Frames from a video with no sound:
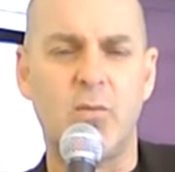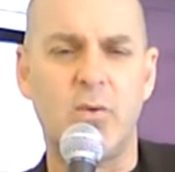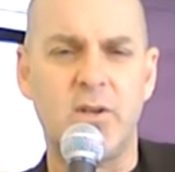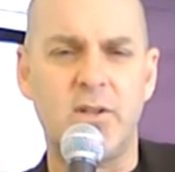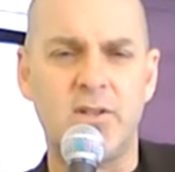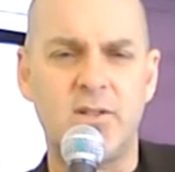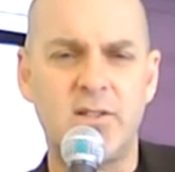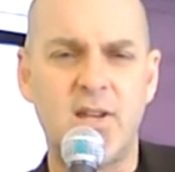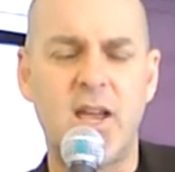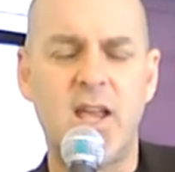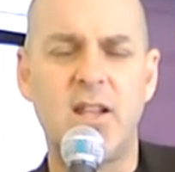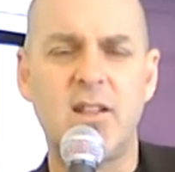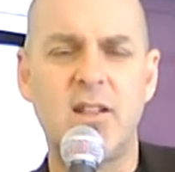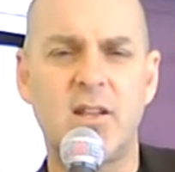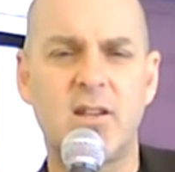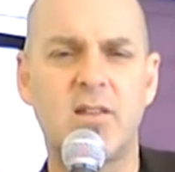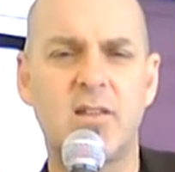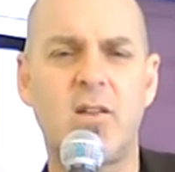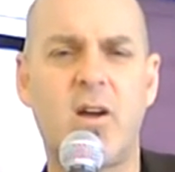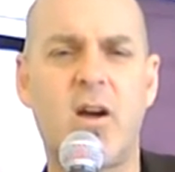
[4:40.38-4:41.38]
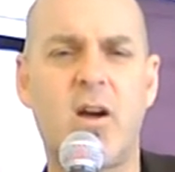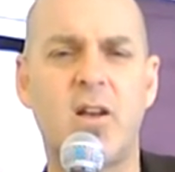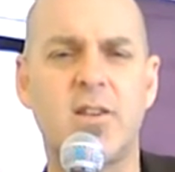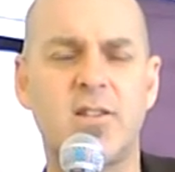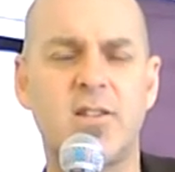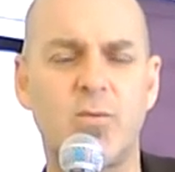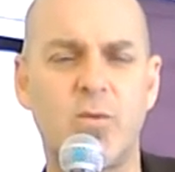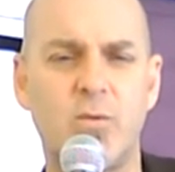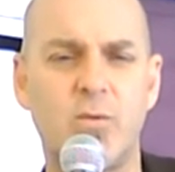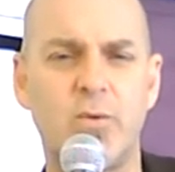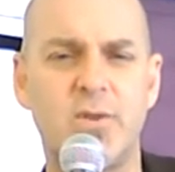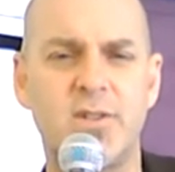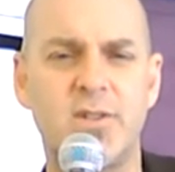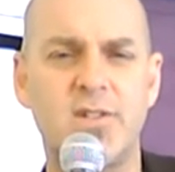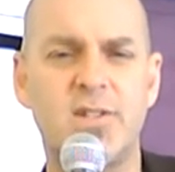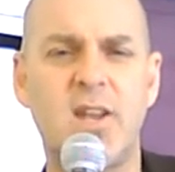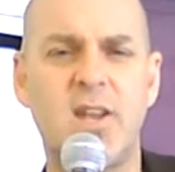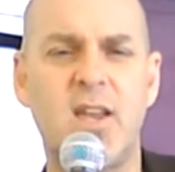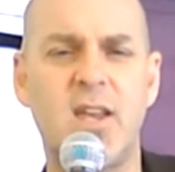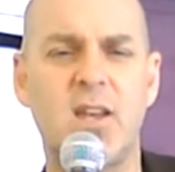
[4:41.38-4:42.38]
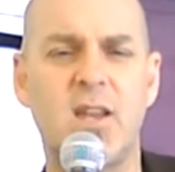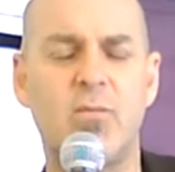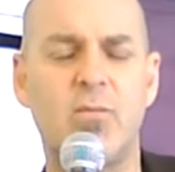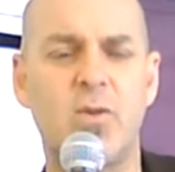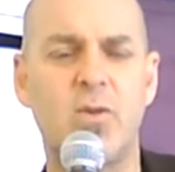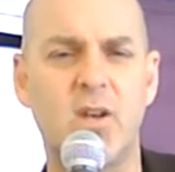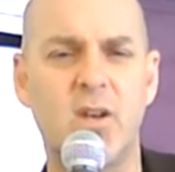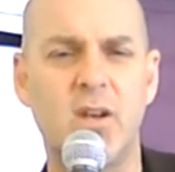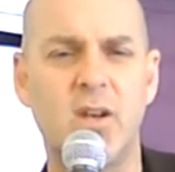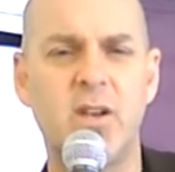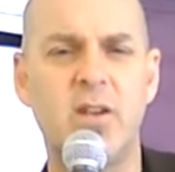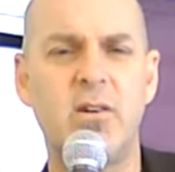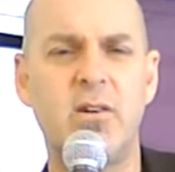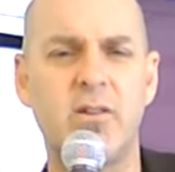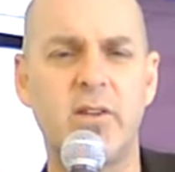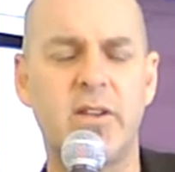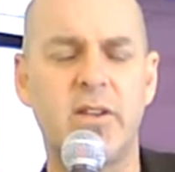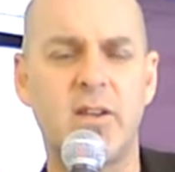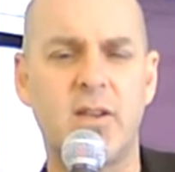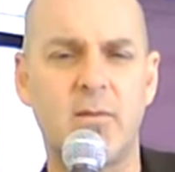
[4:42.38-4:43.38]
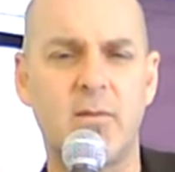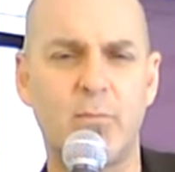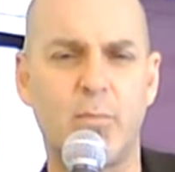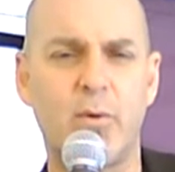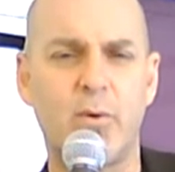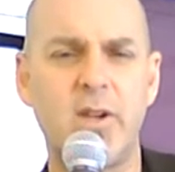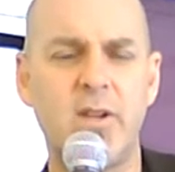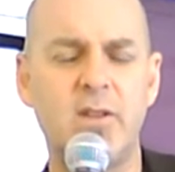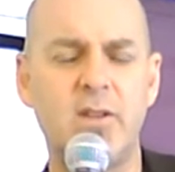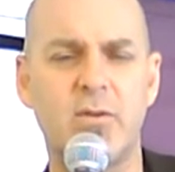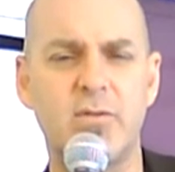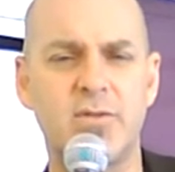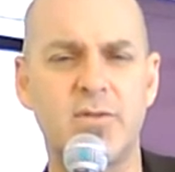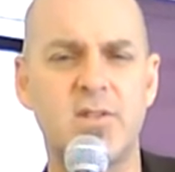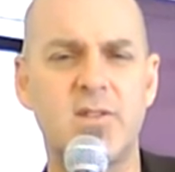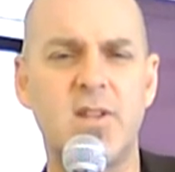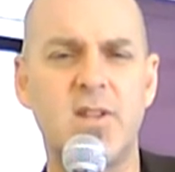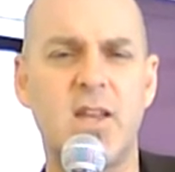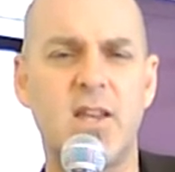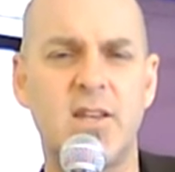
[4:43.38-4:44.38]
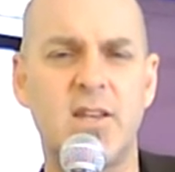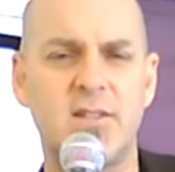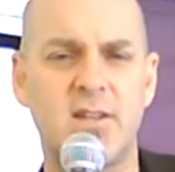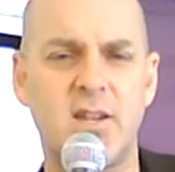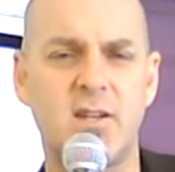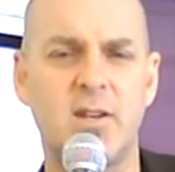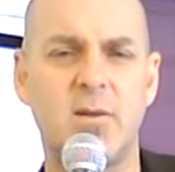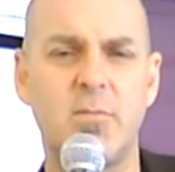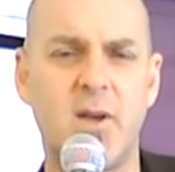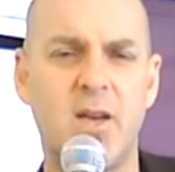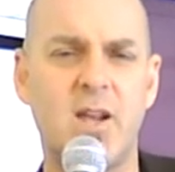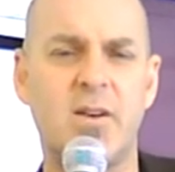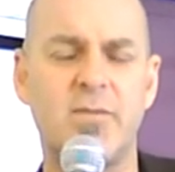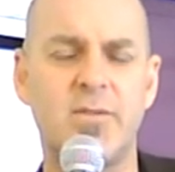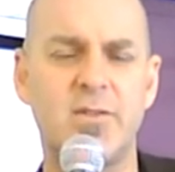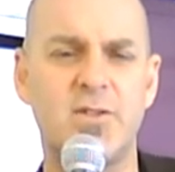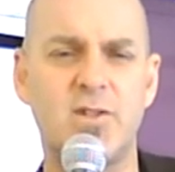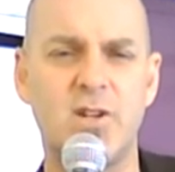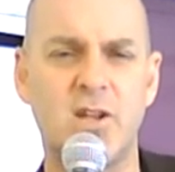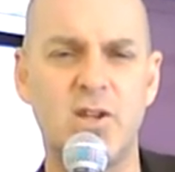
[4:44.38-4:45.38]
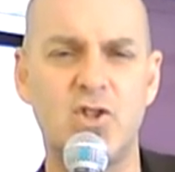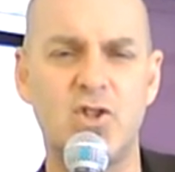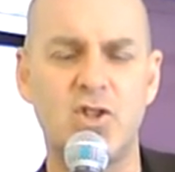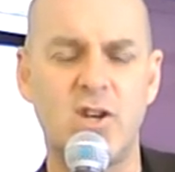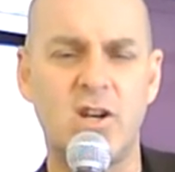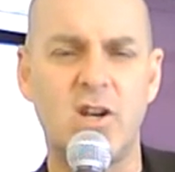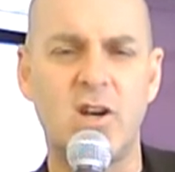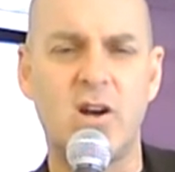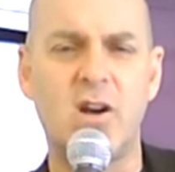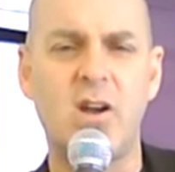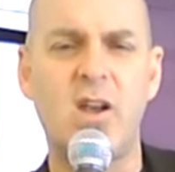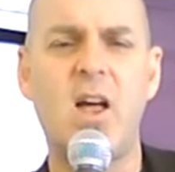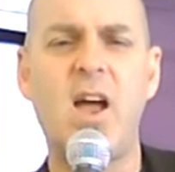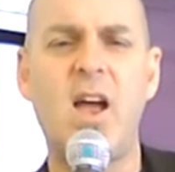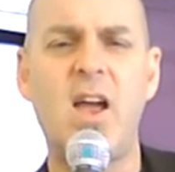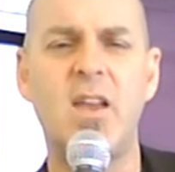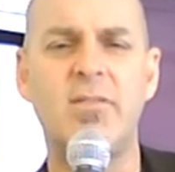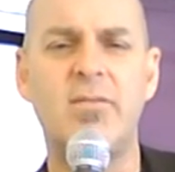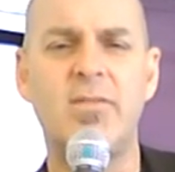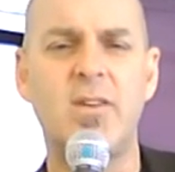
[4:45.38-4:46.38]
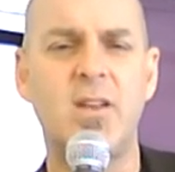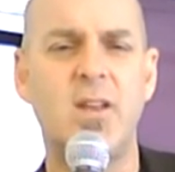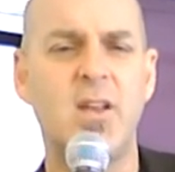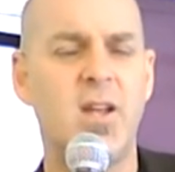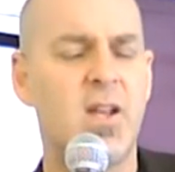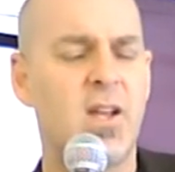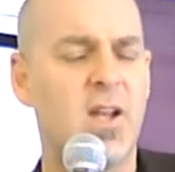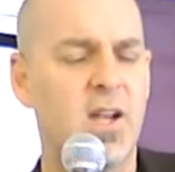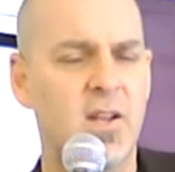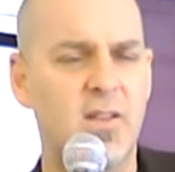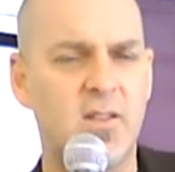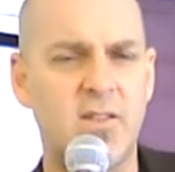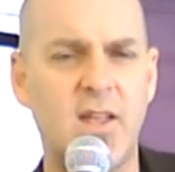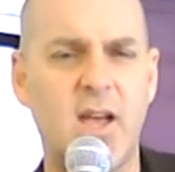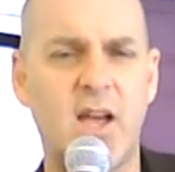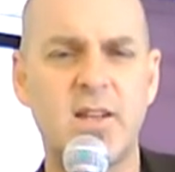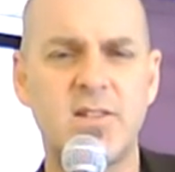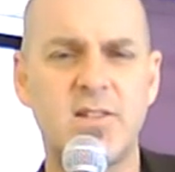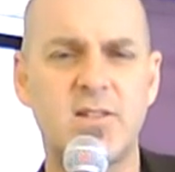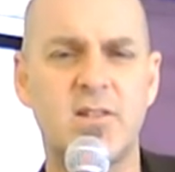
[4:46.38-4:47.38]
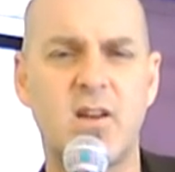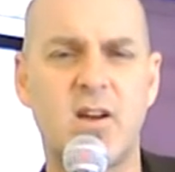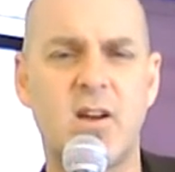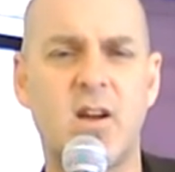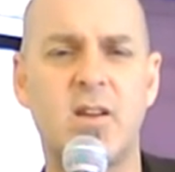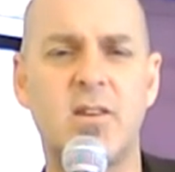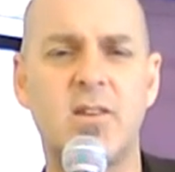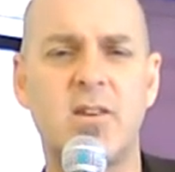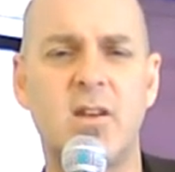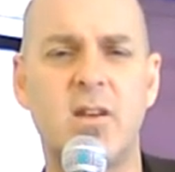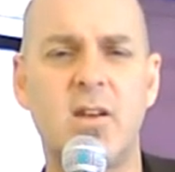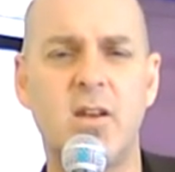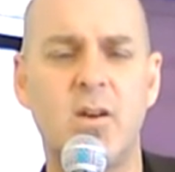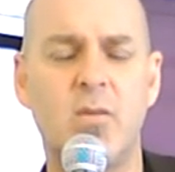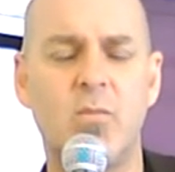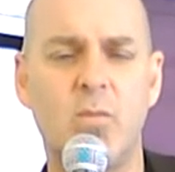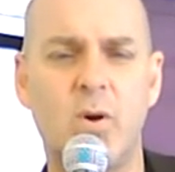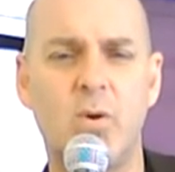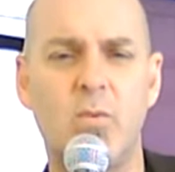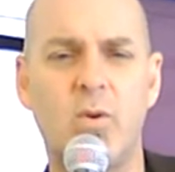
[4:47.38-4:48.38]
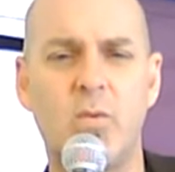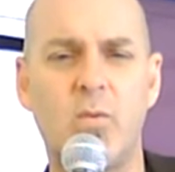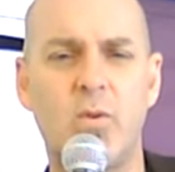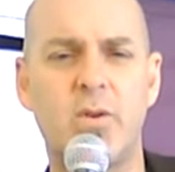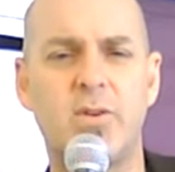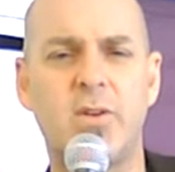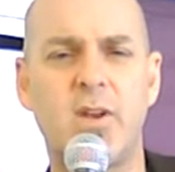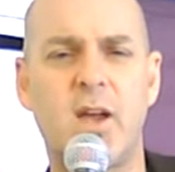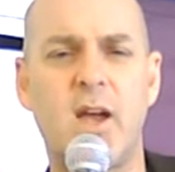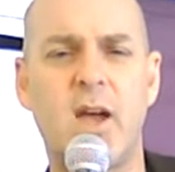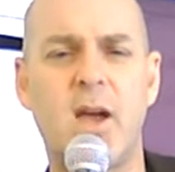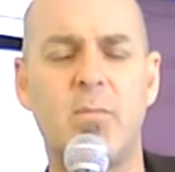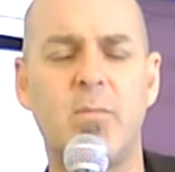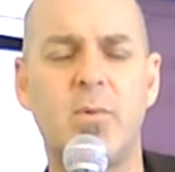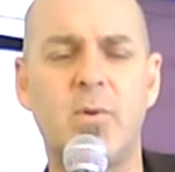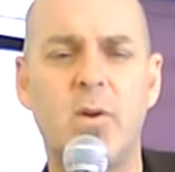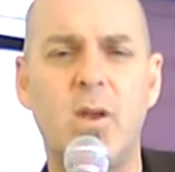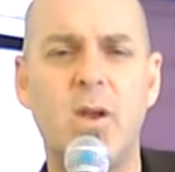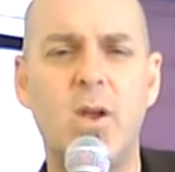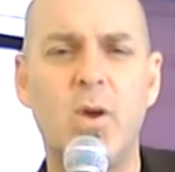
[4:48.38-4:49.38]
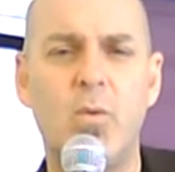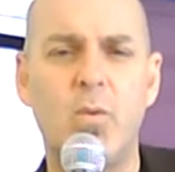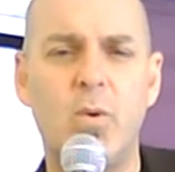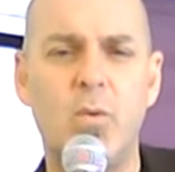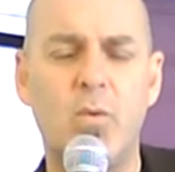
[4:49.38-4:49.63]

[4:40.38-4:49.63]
that we take the thoughts when we say it we literally can bring those things into manifestation in our life and that's not what we want to happen.